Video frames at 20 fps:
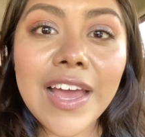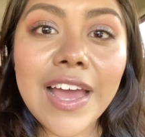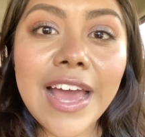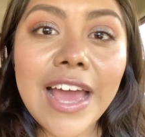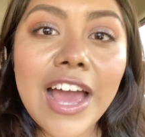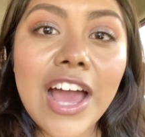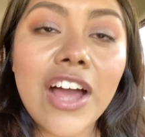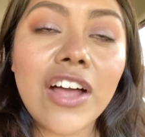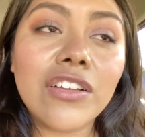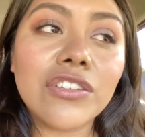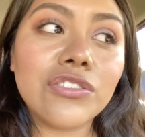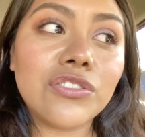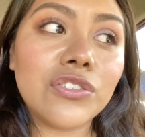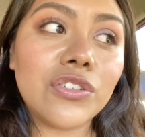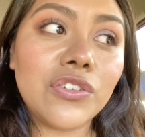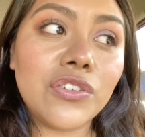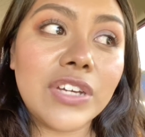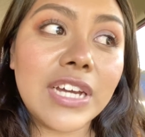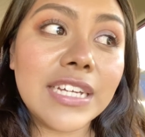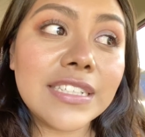I'll show
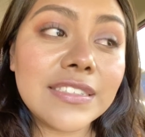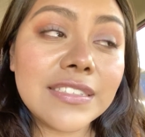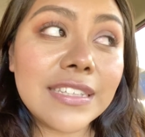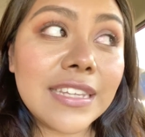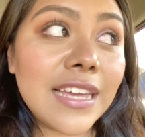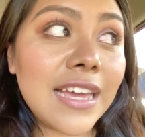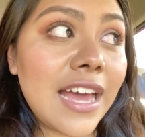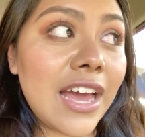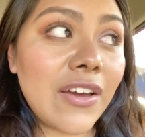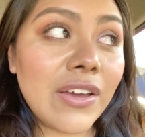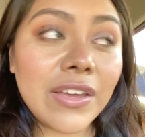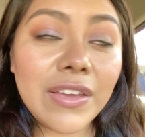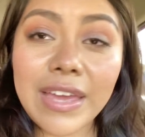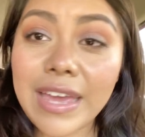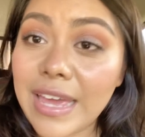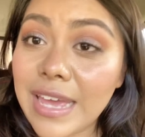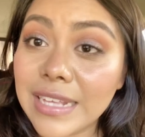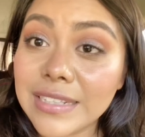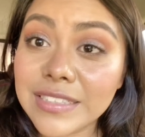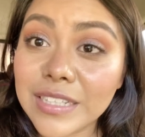you guys how it
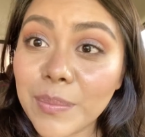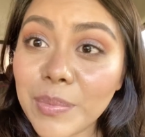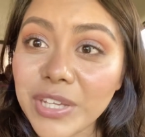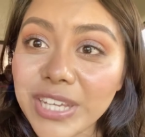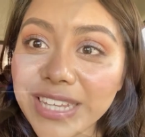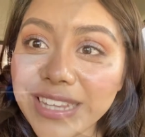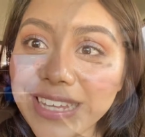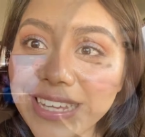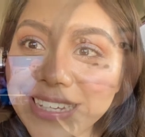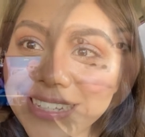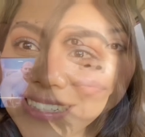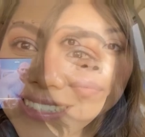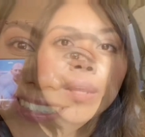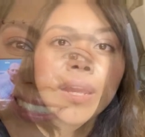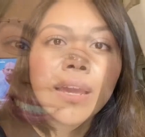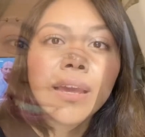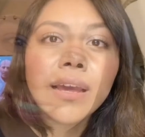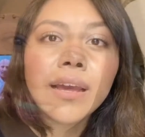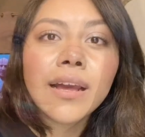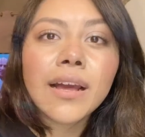ends up looking like.
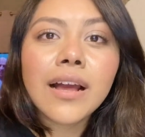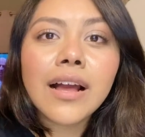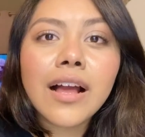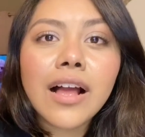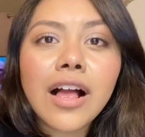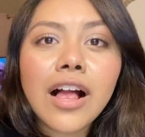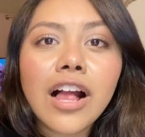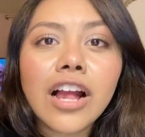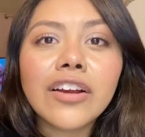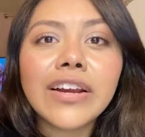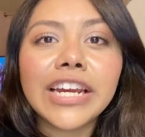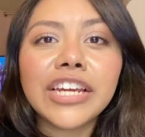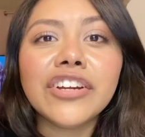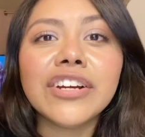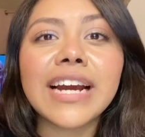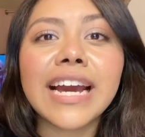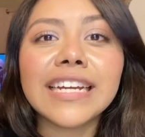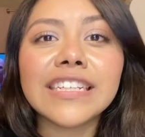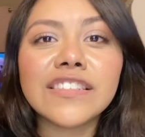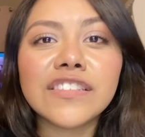All right, you
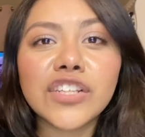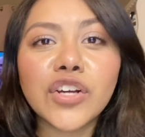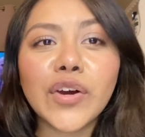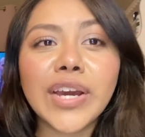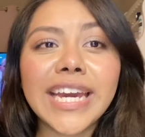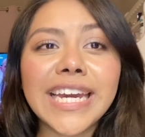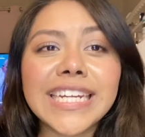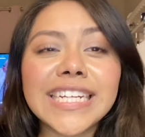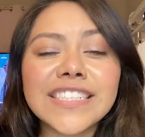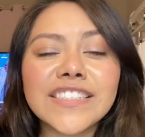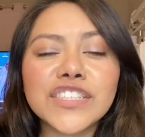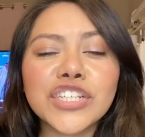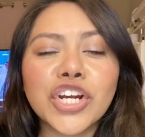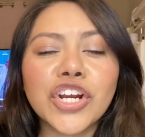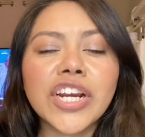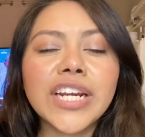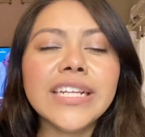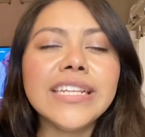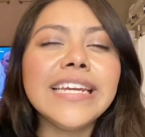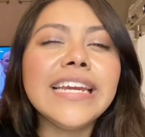guys, so it is
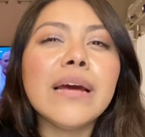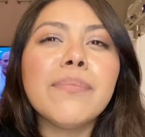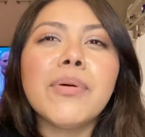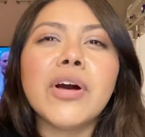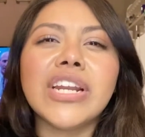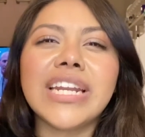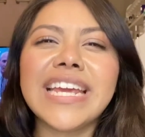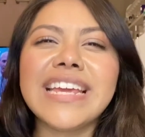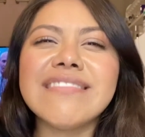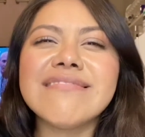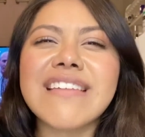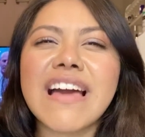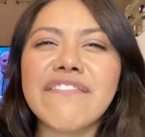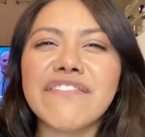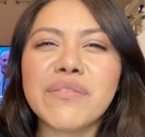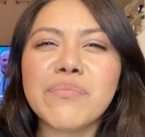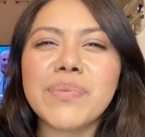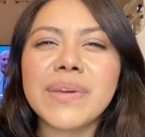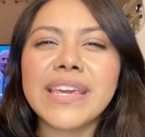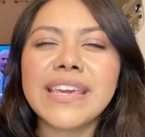currently about
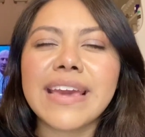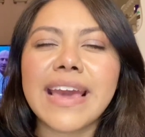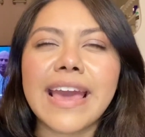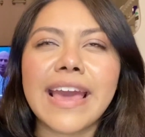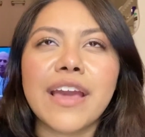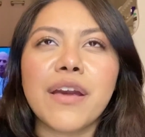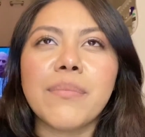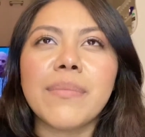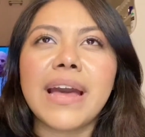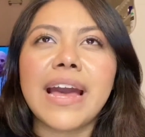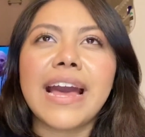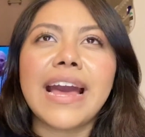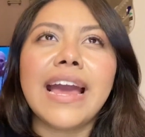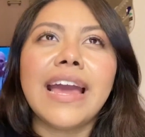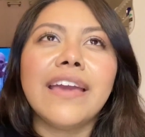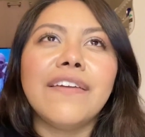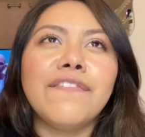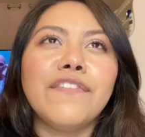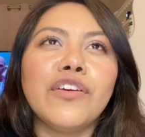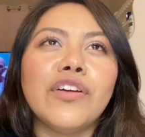11 p.m.
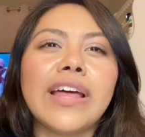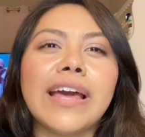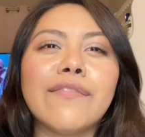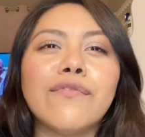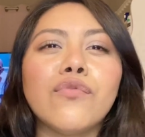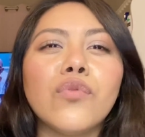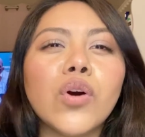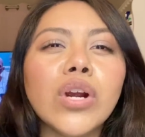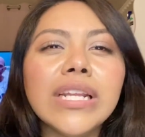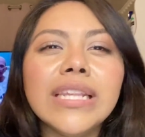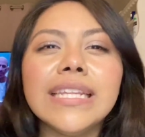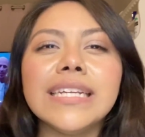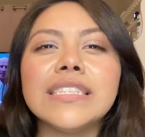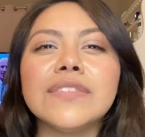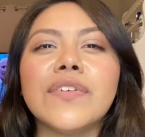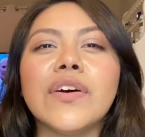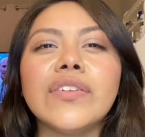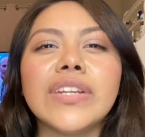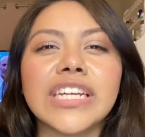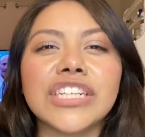I feel I've worn this
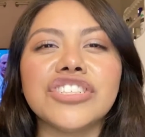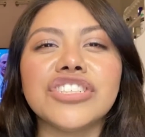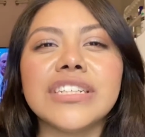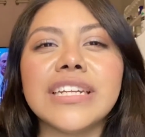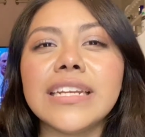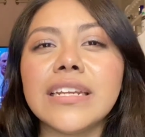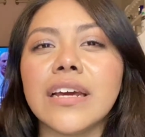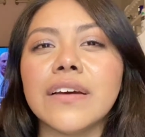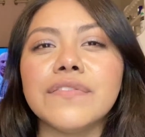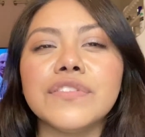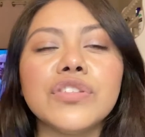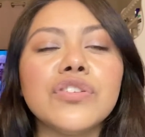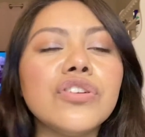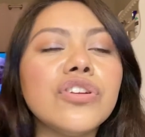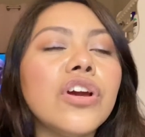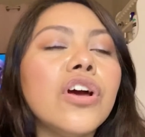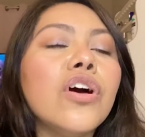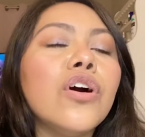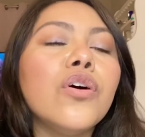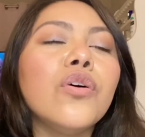foundation enough to
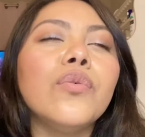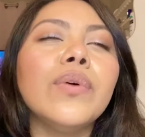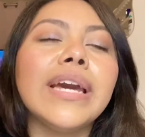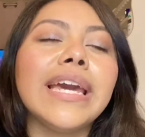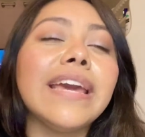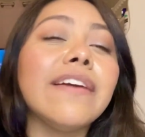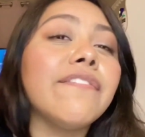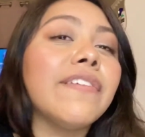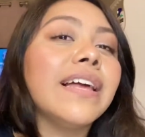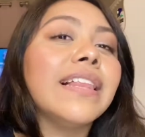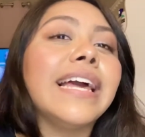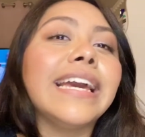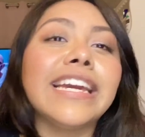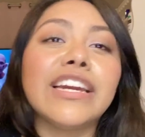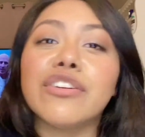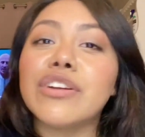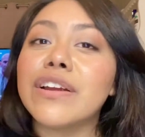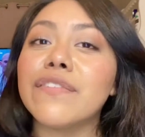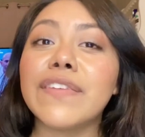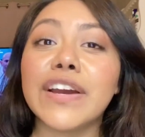know if I like it
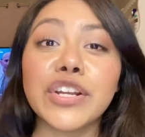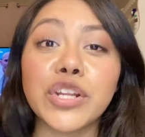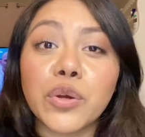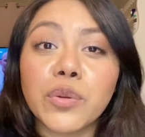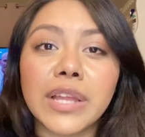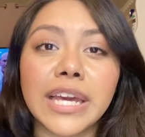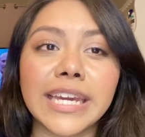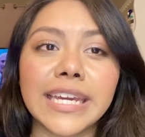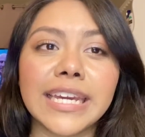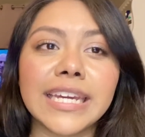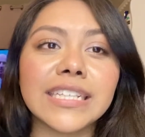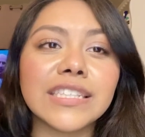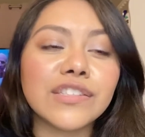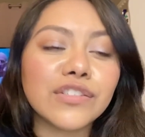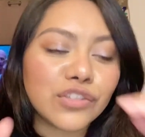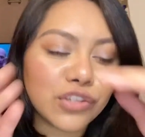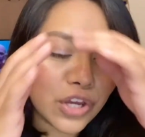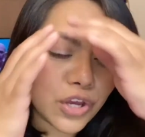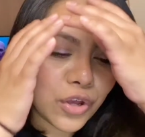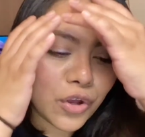or if I don't like it.
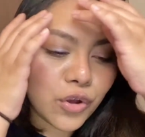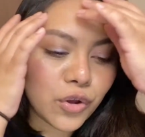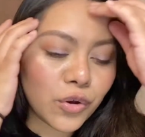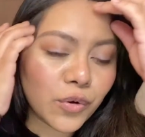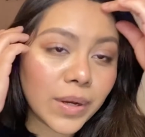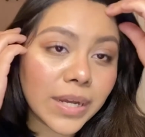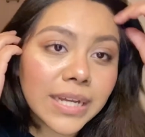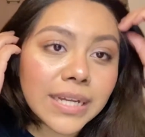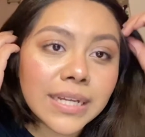So,